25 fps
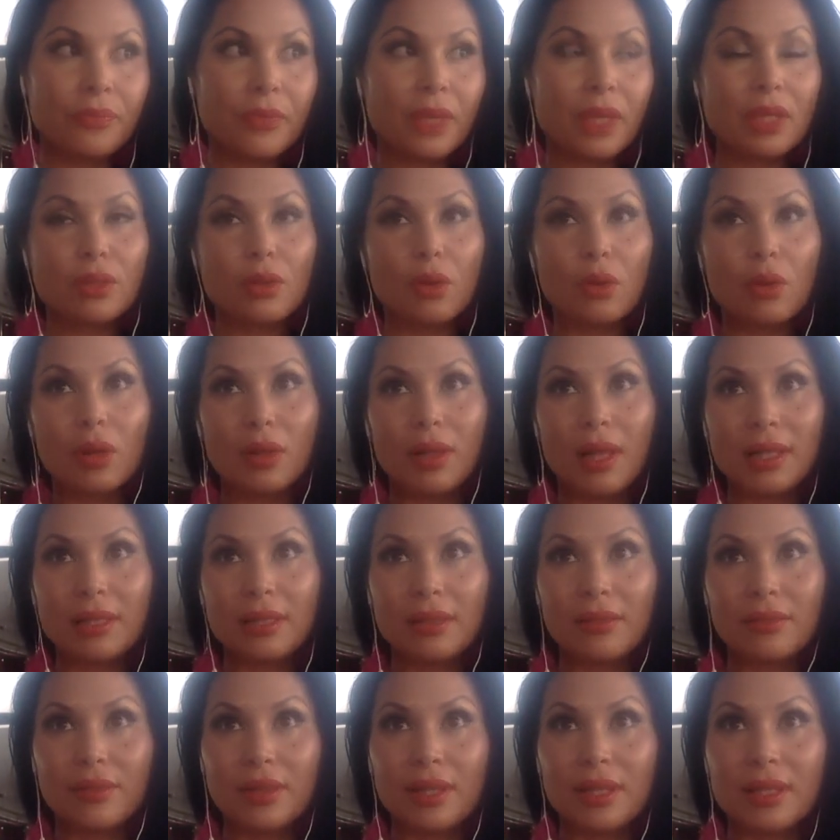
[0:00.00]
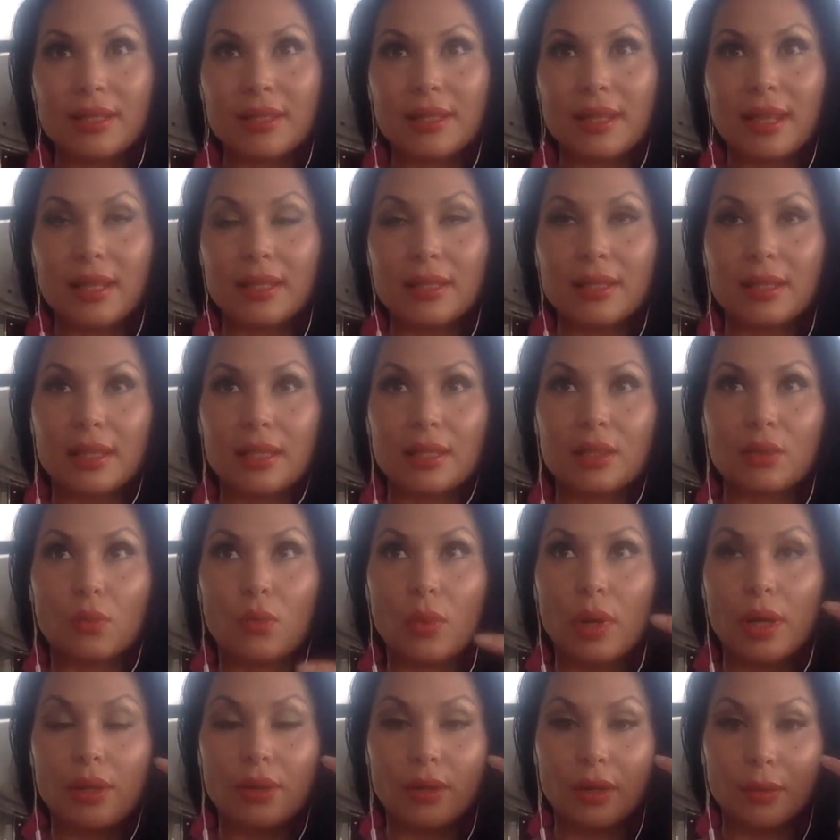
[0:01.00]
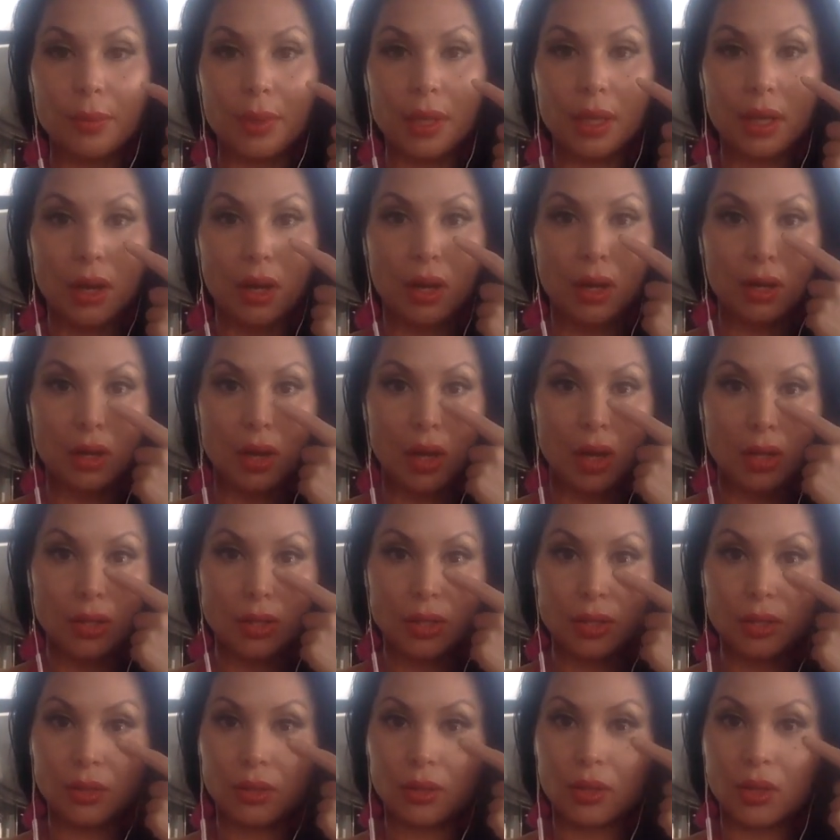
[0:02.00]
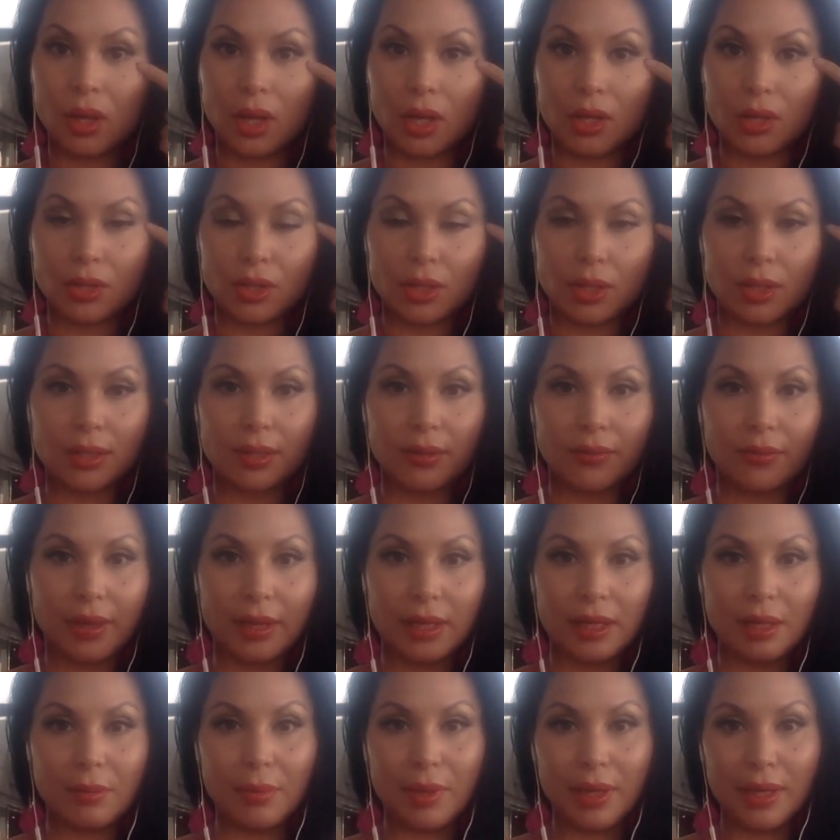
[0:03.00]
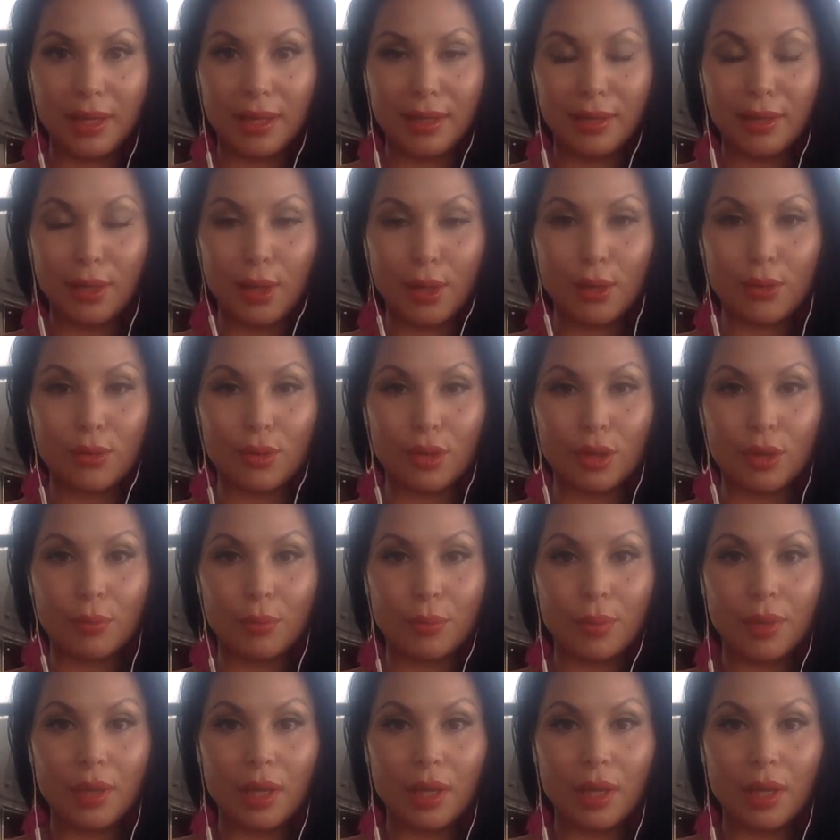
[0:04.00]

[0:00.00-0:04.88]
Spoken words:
So collective consensus, whether it be conscious or conscious, if anybody in our group